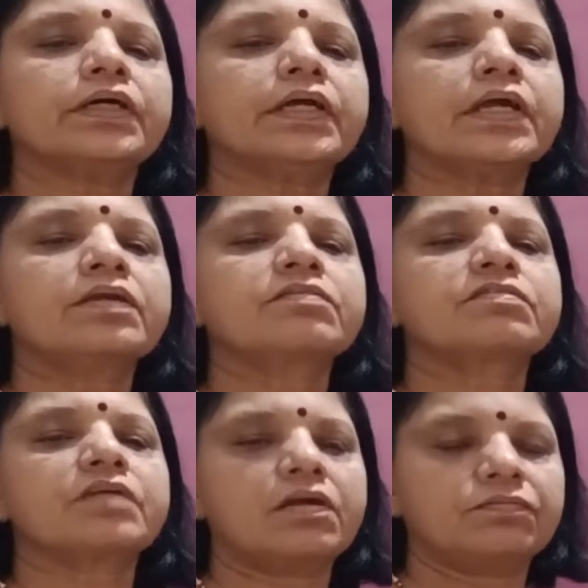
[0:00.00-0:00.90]

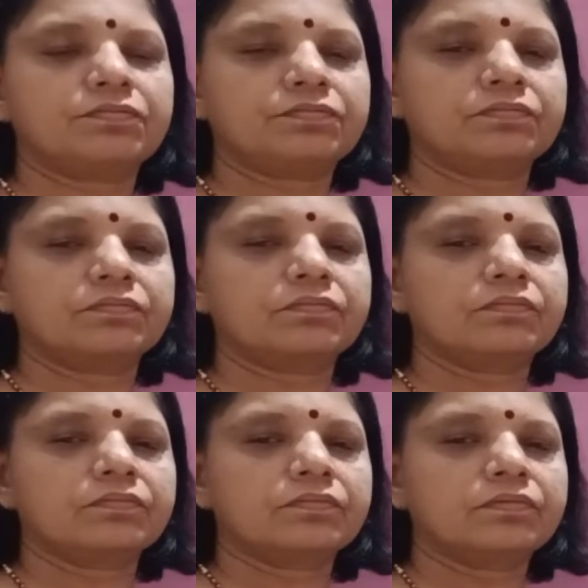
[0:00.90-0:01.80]
itself.
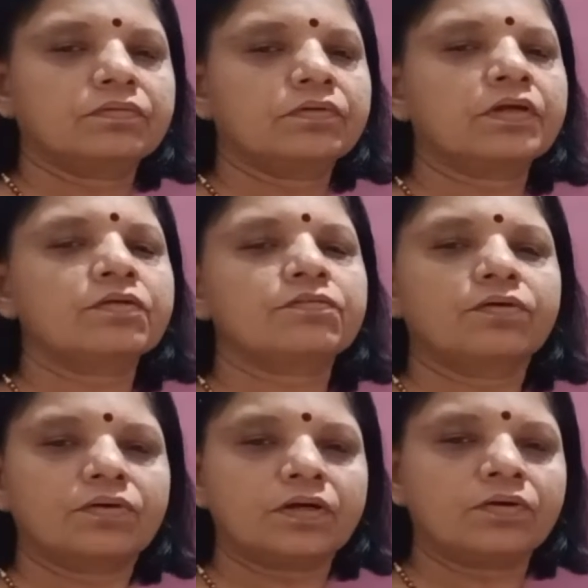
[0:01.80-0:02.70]
There is
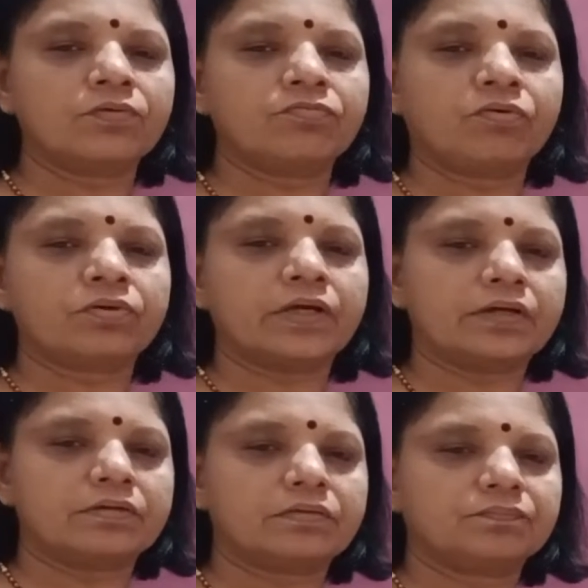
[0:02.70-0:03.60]
no doubt for
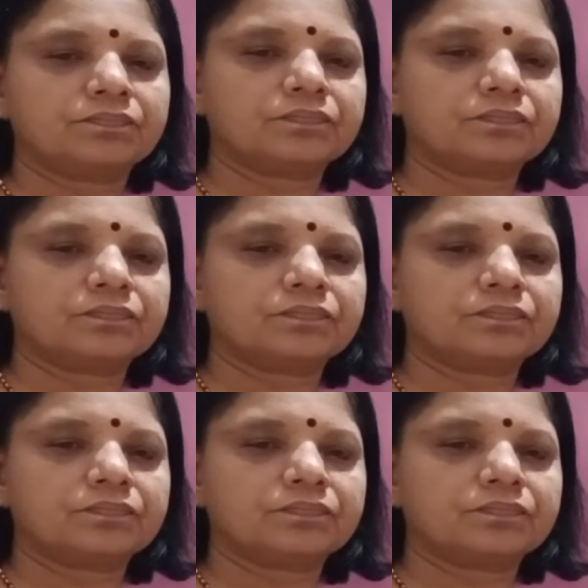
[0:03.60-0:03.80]
that.